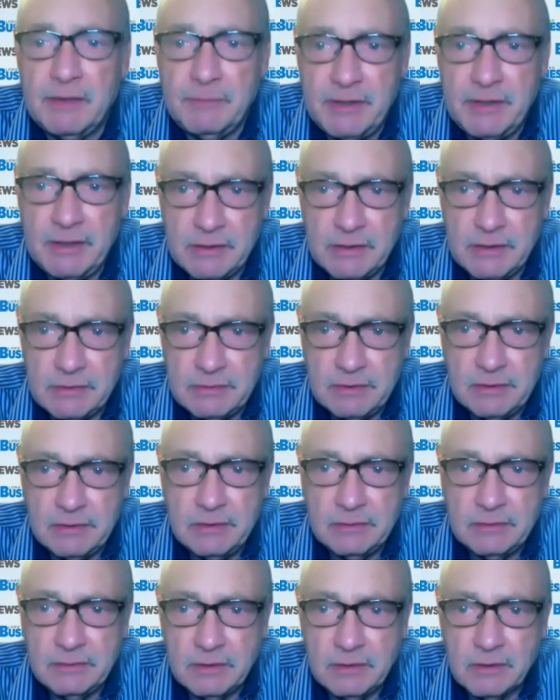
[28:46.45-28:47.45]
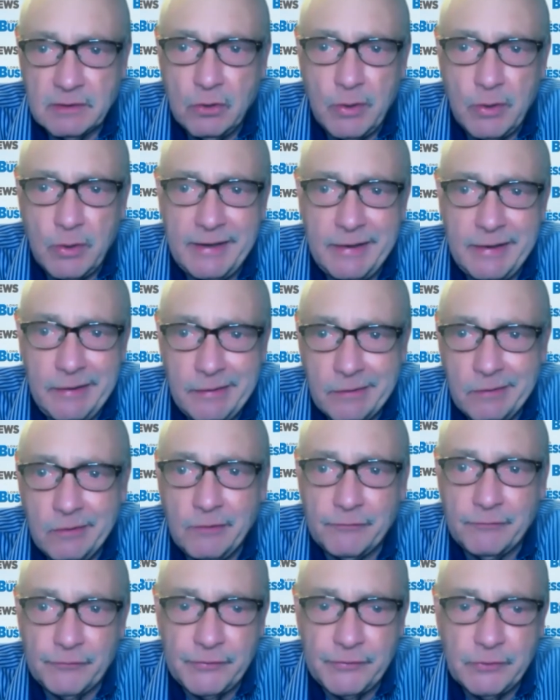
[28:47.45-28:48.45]
give me a quickie
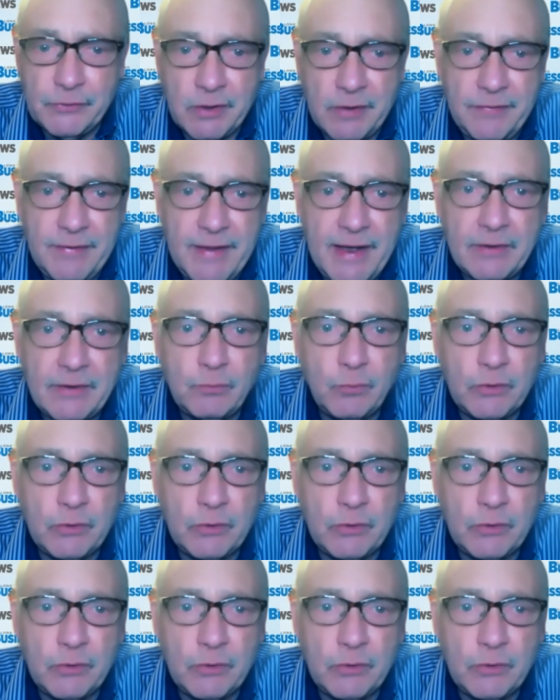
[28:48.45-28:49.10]
overview on that?